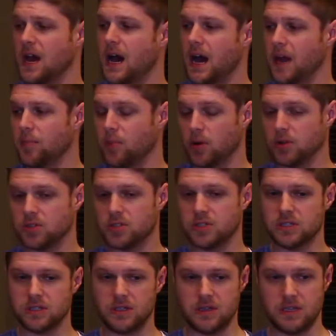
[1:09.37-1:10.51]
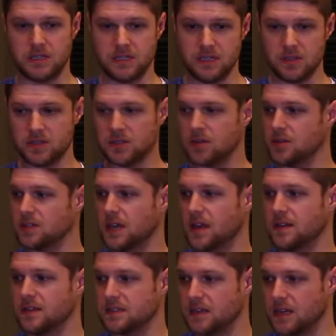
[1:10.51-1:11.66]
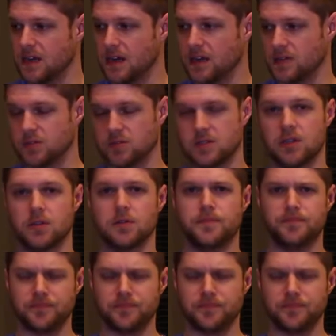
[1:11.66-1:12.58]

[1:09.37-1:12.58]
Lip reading: I purchased the Steel series and the Sennheisers here.